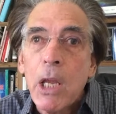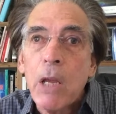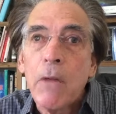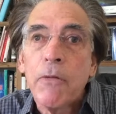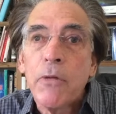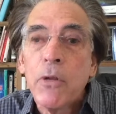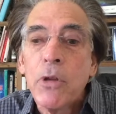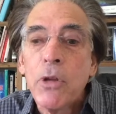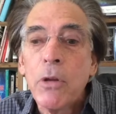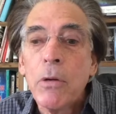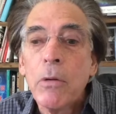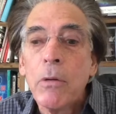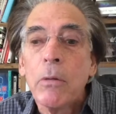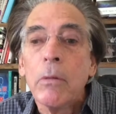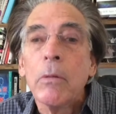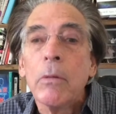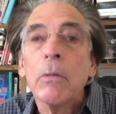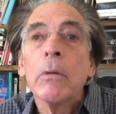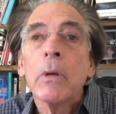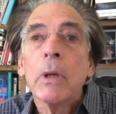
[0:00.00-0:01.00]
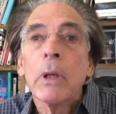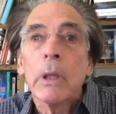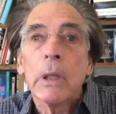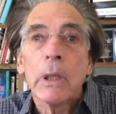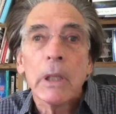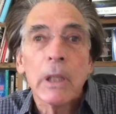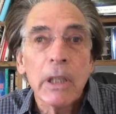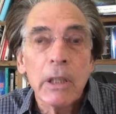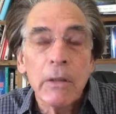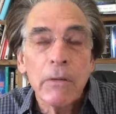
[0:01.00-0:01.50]
If you
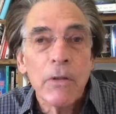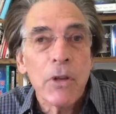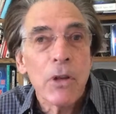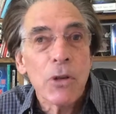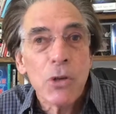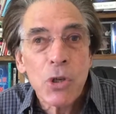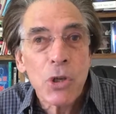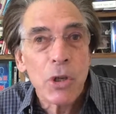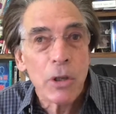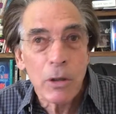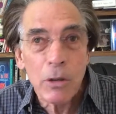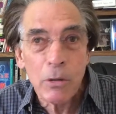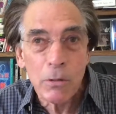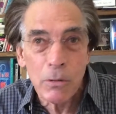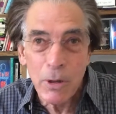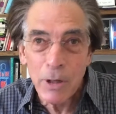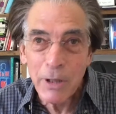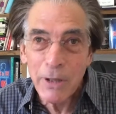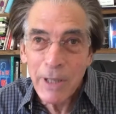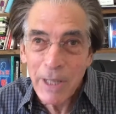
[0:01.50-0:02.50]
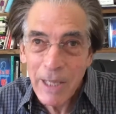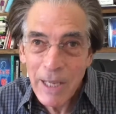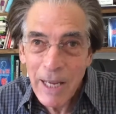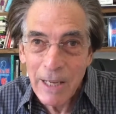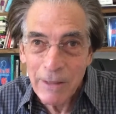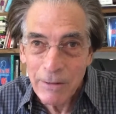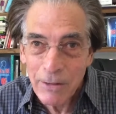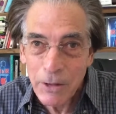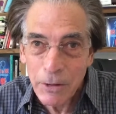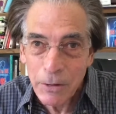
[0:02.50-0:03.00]
leave the sugar on the
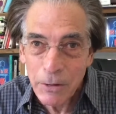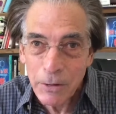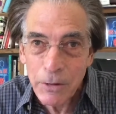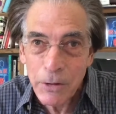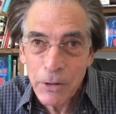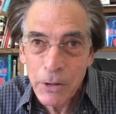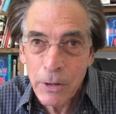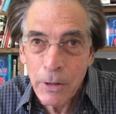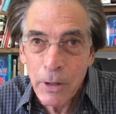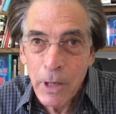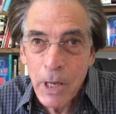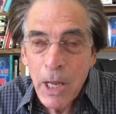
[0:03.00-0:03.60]
counters,